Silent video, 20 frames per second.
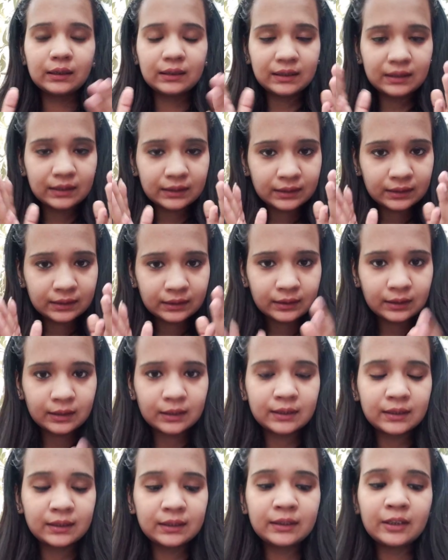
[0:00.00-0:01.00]

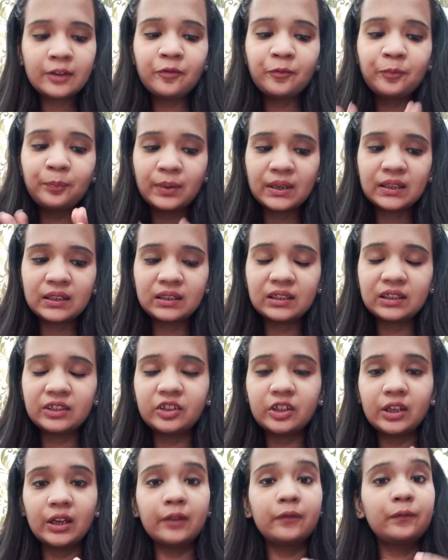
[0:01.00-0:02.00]
Discursive
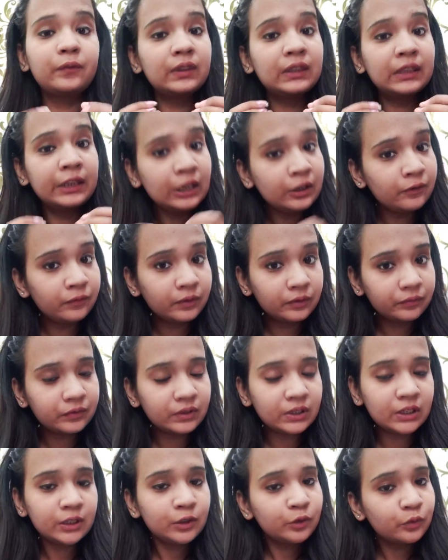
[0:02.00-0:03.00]
passage have
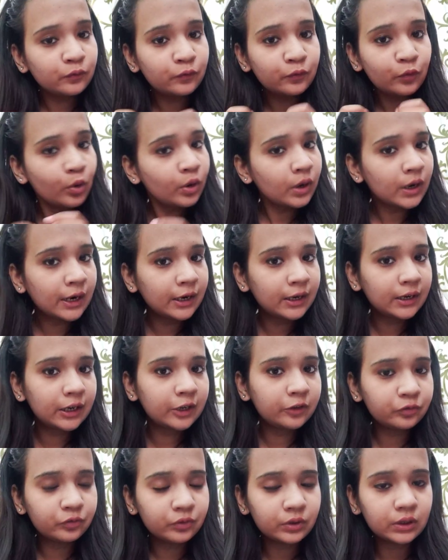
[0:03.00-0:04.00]
350 to
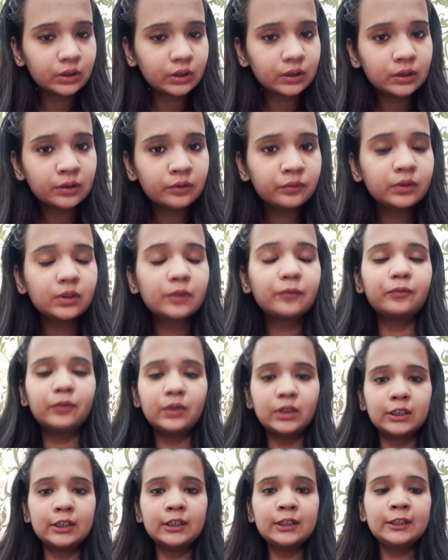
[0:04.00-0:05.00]
400
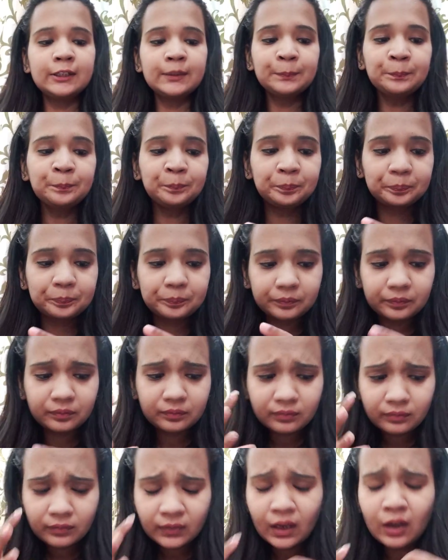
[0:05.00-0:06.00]
words
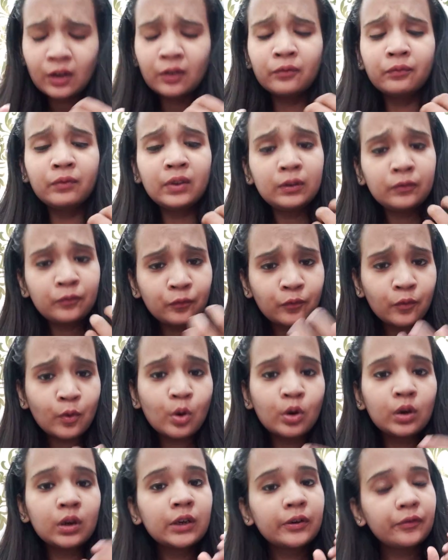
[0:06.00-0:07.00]
with
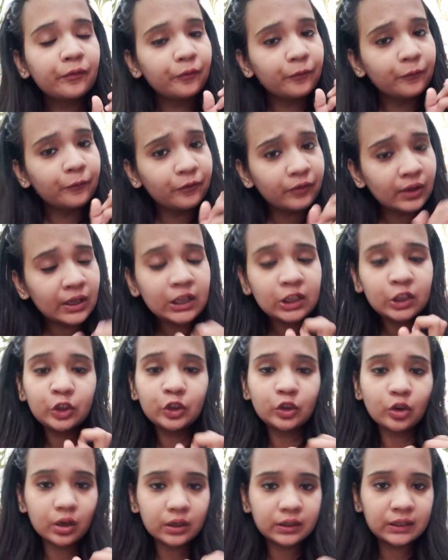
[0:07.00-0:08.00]
4 very
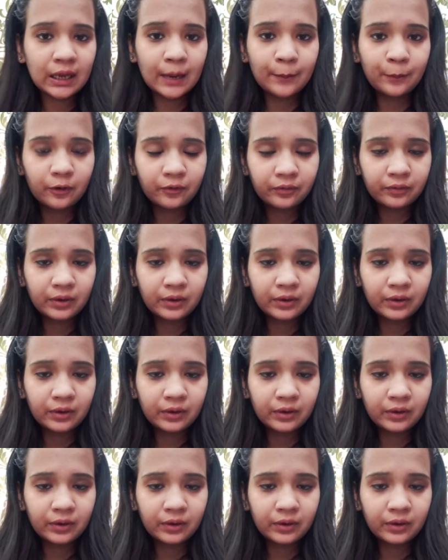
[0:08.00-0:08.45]
short type of